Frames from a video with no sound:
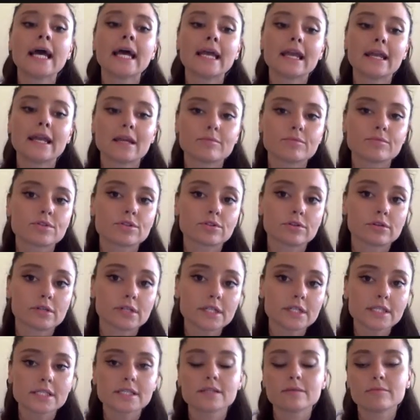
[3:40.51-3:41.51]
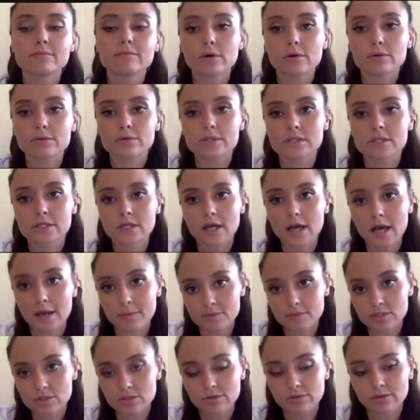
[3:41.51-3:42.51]
in app stores, both
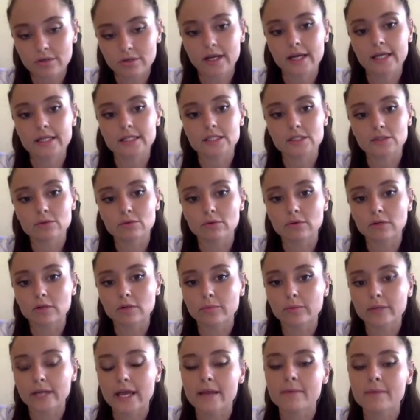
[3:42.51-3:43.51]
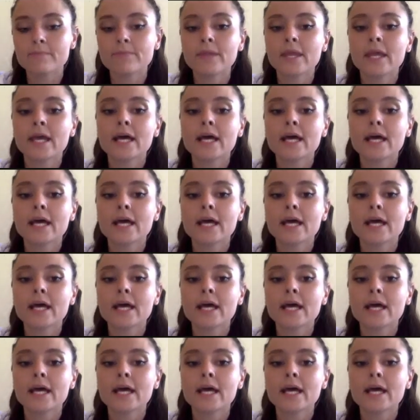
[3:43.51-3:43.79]
App Store and Google Play,